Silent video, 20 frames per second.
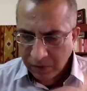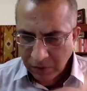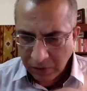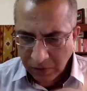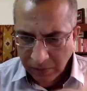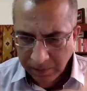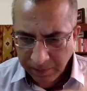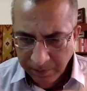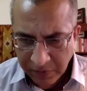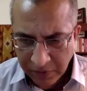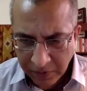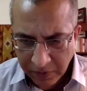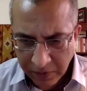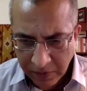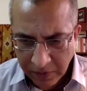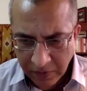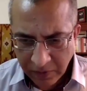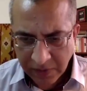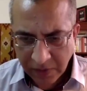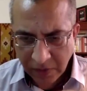you know,
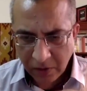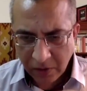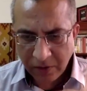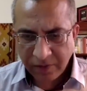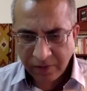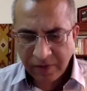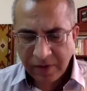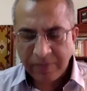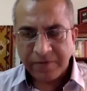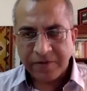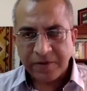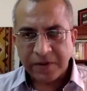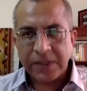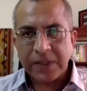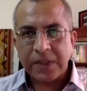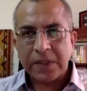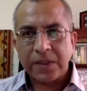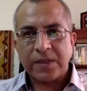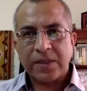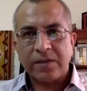there is a lot of
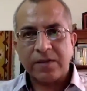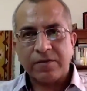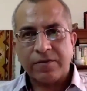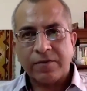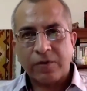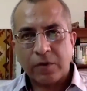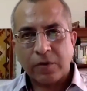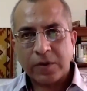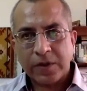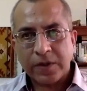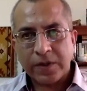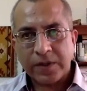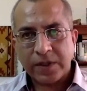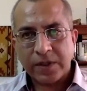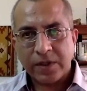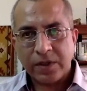emphasis and focus,